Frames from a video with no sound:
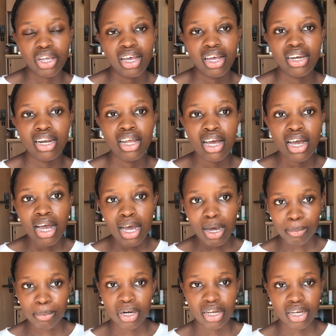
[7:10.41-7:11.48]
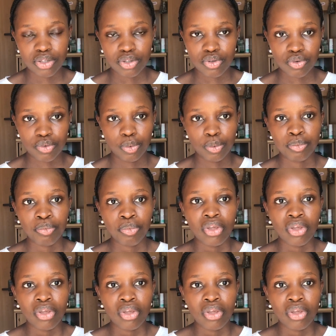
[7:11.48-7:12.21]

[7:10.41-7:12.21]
can apply to.